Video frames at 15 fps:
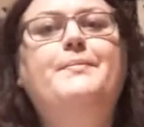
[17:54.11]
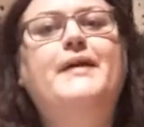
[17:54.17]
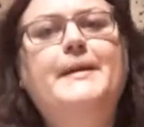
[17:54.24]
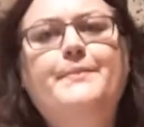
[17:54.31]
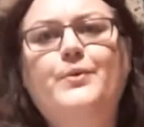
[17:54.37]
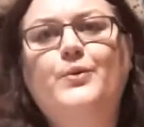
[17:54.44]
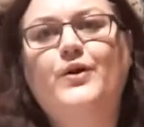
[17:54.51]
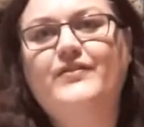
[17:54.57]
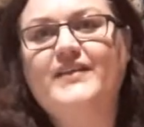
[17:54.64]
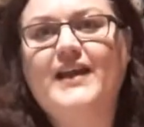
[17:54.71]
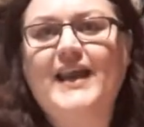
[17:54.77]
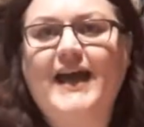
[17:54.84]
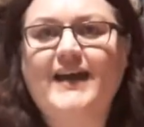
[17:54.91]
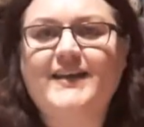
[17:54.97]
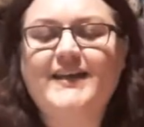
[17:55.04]
people on
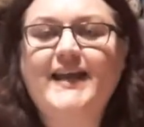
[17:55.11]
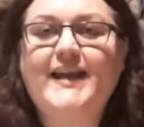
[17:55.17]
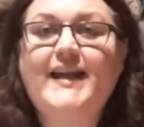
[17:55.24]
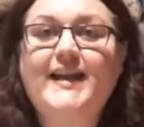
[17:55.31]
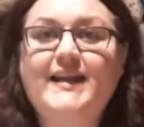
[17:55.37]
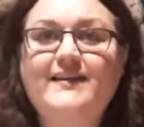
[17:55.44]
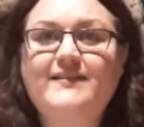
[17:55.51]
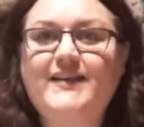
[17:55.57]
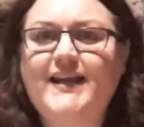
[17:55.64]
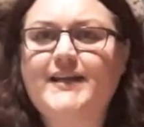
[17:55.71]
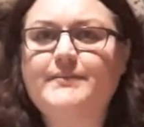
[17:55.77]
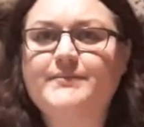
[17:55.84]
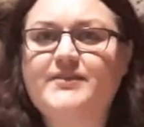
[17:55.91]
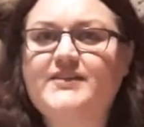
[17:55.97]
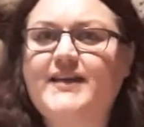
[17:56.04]
the land, okay, they
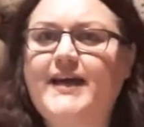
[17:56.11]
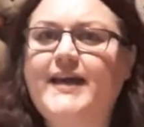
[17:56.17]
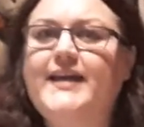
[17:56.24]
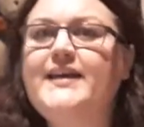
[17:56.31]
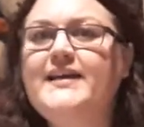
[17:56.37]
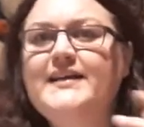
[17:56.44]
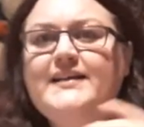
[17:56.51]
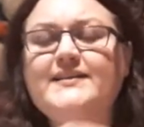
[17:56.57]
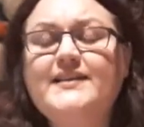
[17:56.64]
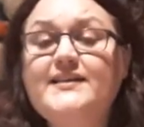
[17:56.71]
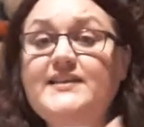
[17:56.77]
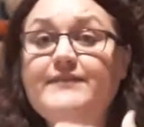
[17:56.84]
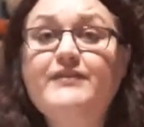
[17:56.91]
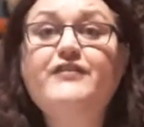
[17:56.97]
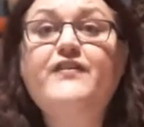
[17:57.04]
let them stay,
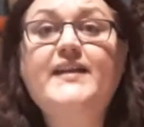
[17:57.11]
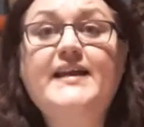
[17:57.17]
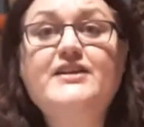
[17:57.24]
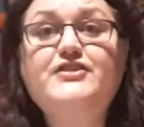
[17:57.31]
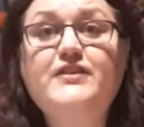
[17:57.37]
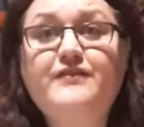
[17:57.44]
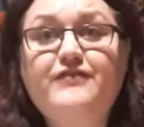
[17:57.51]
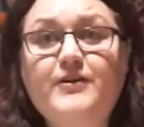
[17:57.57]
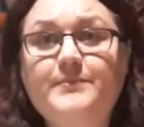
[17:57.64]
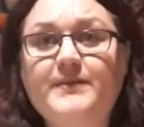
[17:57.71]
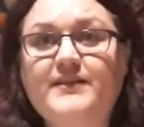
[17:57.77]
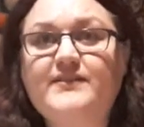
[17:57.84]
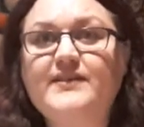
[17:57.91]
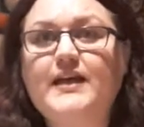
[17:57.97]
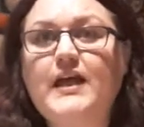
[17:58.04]
they suffered financially
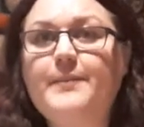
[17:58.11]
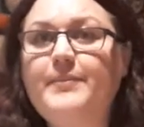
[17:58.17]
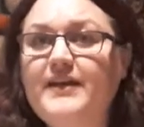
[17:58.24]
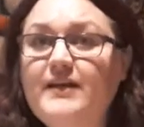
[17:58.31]
from this, okay?